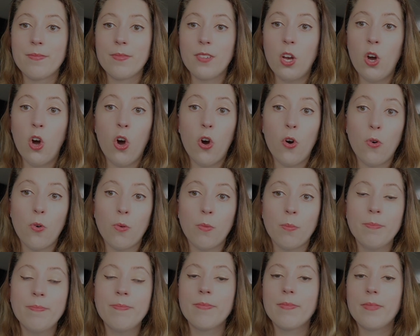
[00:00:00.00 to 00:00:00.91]

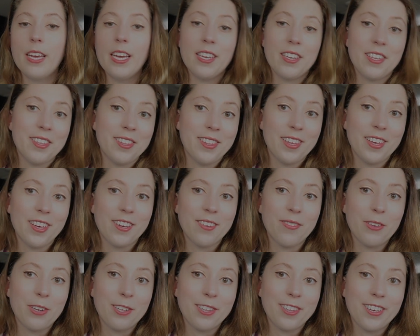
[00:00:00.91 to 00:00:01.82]
home, anything
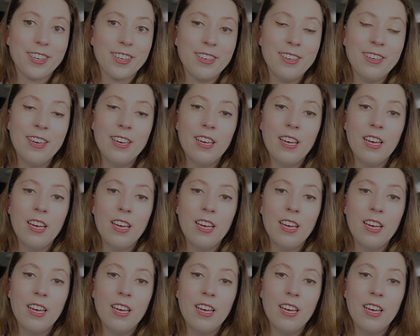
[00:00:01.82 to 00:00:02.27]
really,